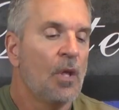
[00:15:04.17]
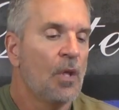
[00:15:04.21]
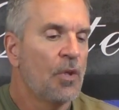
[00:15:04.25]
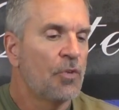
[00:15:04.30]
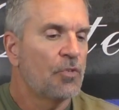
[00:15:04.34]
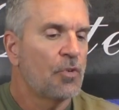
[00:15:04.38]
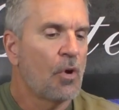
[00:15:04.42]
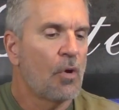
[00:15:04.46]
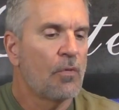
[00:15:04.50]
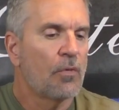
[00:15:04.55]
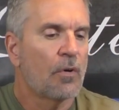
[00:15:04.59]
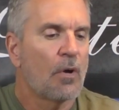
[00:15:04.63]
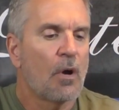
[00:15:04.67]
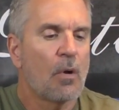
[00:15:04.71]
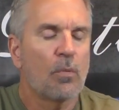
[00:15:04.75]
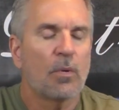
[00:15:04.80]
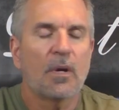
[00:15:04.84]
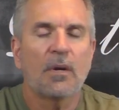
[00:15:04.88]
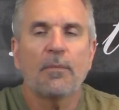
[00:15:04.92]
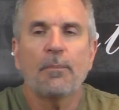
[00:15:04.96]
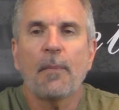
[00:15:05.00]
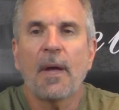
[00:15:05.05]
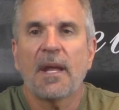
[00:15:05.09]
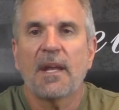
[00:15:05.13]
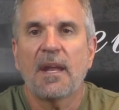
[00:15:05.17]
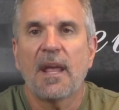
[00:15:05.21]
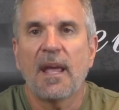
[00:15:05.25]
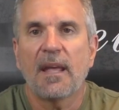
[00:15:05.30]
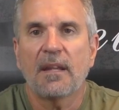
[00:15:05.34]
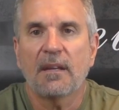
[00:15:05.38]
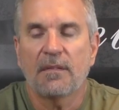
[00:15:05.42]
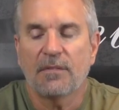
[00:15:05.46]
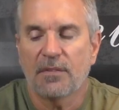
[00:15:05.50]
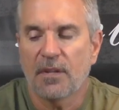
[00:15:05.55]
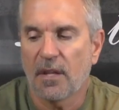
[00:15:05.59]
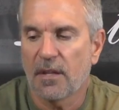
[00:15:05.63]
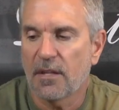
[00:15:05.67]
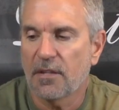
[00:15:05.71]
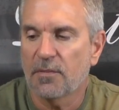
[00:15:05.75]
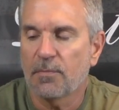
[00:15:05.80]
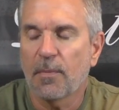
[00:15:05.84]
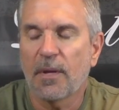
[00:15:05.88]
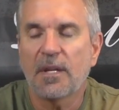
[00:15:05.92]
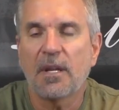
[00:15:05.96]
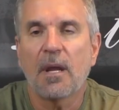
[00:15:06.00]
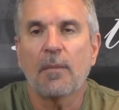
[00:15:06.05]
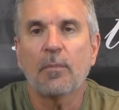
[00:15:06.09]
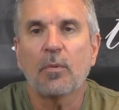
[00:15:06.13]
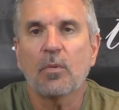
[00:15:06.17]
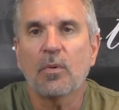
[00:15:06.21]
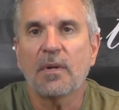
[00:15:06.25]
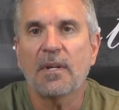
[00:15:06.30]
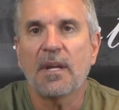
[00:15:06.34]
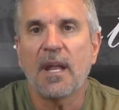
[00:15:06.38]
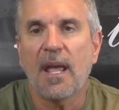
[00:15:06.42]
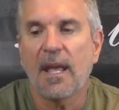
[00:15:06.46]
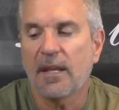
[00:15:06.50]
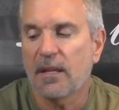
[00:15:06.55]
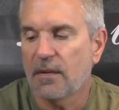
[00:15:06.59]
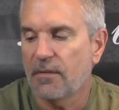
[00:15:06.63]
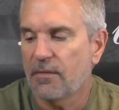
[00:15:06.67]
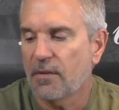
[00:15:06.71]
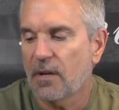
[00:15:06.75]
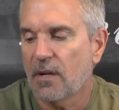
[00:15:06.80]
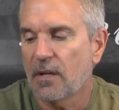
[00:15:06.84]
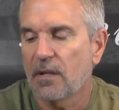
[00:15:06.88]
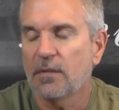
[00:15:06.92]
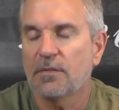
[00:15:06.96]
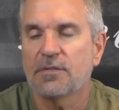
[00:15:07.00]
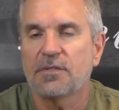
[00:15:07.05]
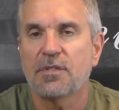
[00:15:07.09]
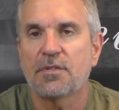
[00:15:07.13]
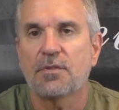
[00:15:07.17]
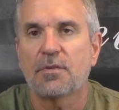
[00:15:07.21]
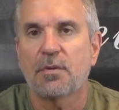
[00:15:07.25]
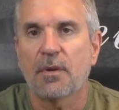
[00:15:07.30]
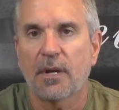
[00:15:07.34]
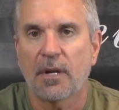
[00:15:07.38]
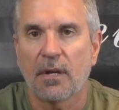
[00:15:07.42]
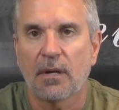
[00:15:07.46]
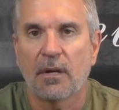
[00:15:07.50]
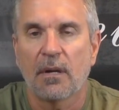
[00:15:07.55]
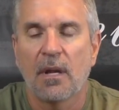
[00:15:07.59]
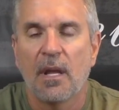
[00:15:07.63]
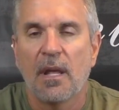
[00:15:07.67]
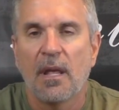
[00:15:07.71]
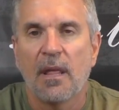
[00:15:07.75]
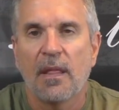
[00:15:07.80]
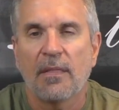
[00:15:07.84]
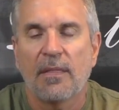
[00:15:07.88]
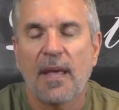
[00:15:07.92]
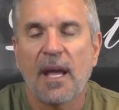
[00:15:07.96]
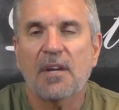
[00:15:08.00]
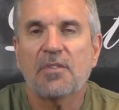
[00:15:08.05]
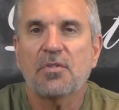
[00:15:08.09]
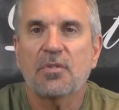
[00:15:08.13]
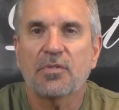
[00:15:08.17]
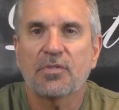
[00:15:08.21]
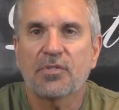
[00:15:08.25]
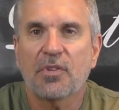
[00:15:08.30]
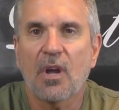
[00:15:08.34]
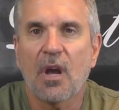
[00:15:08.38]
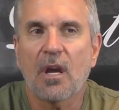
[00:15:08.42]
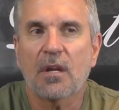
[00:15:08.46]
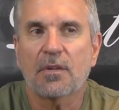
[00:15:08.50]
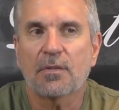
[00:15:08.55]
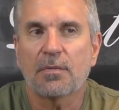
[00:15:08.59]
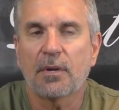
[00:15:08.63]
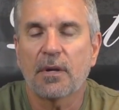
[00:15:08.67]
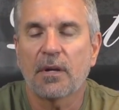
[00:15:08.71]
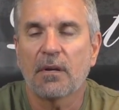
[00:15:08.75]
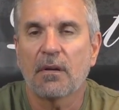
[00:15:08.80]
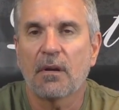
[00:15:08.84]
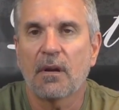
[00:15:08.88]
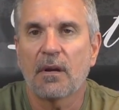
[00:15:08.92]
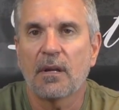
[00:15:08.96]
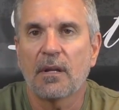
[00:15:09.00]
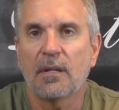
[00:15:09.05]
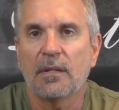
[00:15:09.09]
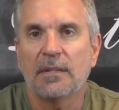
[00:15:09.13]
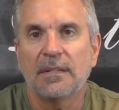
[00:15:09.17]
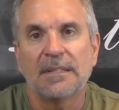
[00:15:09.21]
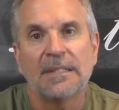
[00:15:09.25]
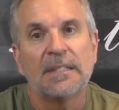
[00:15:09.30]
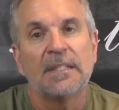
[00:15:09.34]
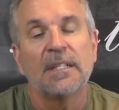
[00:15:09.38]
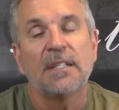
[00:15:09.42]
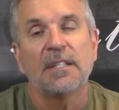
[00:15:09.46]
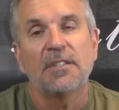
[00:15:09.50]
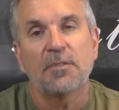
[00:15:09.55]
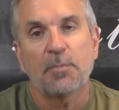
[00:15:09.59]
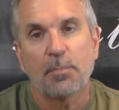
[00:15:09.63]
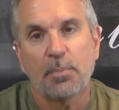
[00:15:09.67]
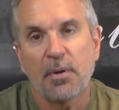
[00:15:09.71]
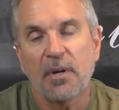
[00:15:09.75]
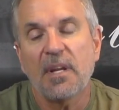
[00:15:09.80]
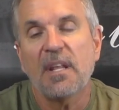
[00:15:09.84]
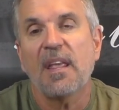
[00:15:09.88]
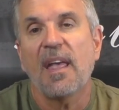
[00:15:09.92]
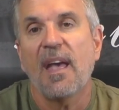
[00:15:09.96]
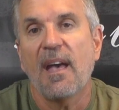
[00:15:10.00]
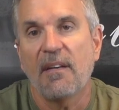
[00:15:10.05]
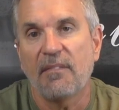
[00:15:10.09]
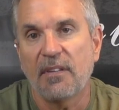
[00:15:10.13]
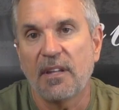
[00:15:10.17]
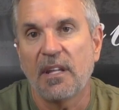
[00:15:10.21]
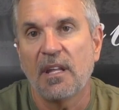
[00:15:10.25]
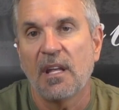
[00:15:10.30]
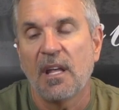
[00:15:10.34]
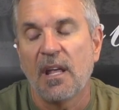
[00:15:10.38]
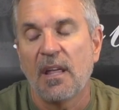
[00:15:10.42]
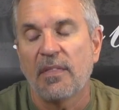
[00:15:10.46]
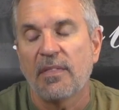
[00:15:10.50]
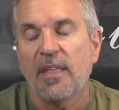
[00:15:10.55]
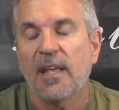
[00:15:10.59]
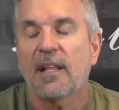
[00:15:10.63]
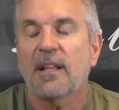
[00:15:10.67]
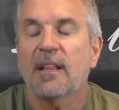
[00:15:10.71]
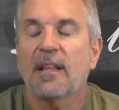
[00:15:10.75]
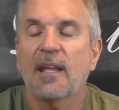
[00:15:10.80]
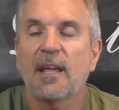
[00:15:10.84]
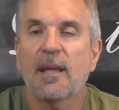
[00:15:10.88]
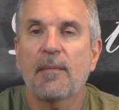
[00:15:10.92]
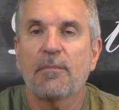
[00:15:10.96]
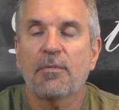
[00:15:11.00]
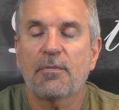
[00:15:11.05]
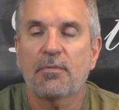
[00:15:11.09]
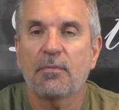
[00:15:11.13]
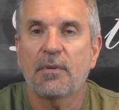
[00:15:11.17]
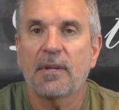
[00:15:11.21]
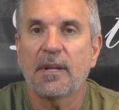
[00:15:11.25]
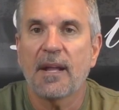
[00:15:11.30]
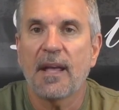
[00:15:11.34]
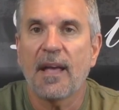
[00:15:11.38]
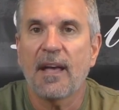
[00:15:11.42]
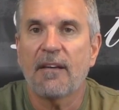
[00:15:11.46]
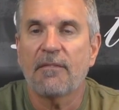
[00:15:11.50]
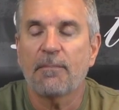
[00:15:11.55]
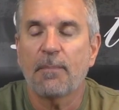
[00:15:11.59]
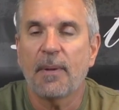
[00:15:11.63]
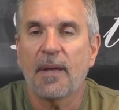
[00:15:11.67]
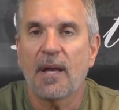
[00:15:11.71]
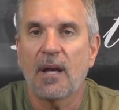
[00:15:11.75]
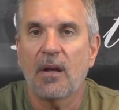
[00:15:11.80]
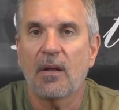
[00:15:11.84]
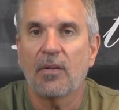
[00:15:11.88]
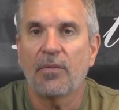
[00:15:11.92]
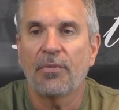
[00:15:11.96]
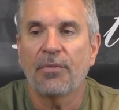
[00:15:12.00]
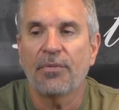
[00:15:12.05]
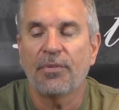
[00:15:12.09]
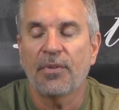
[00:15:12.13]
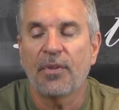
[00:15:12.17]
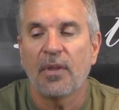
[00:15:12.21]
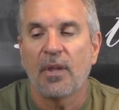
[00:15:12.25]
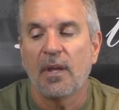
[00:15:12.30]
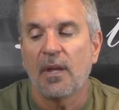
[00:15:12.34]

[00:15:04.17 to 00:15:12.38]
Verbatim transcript: So overall, what are my negatives on this? My number one negative on it is the trigger. The actual stock trigger on it is pretty heavy. They claim 3.5 pounds.